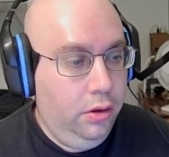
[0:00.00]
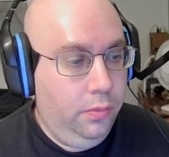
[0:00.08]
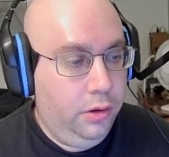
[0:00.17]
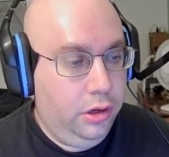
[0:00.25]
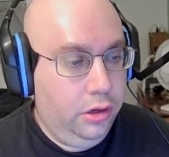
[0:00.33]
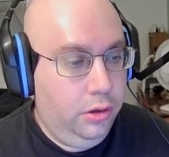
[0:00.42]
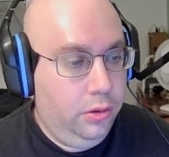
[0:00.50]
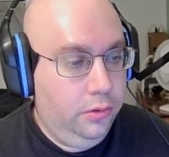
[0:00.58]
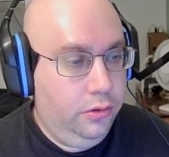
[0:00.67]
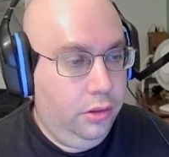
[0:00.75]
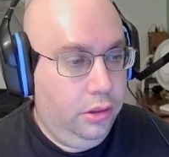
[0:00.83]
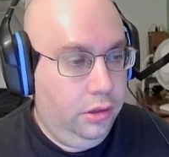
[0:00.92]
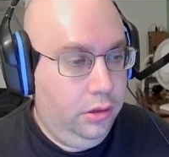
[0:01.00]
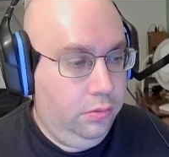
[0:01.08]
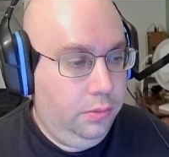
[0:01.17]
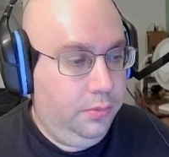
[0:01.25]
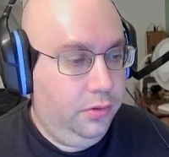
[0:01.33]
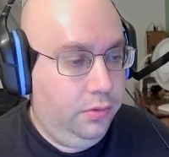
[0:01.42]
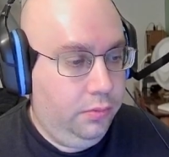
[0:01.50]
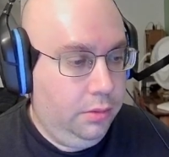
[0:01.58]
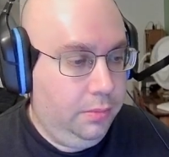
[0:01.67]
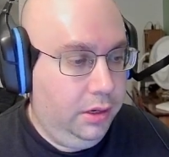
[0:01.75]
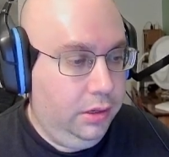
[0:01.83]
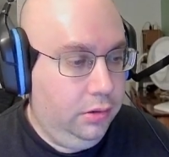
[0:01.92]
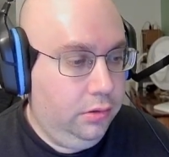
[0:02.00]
we're going to go to the... Whoops, wrong button.